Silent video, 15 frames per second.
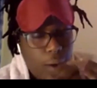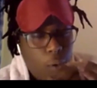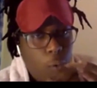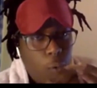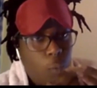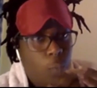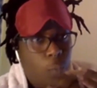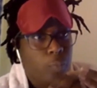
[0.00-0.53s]
The
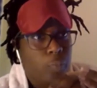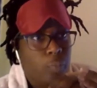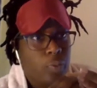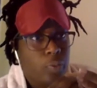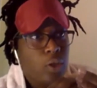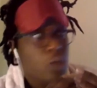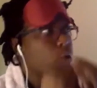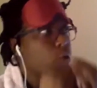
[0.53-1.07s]
reason
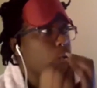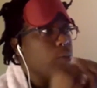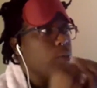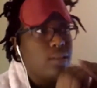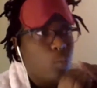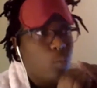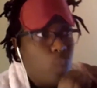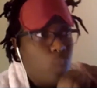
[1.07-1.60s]
why
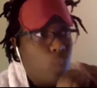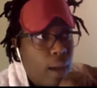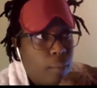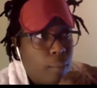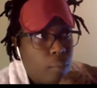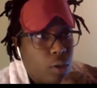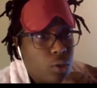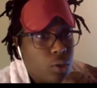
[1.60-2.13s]
Montreal is in
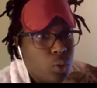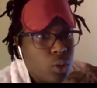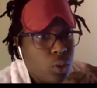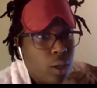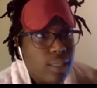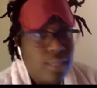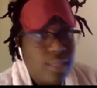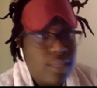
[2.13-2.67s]
the situation
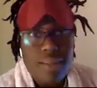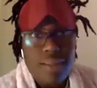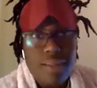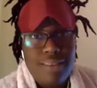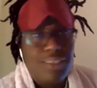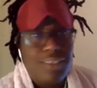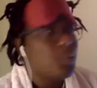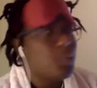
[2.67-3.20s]
that it is
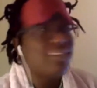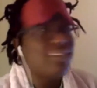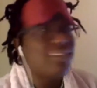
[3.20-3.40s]
now is because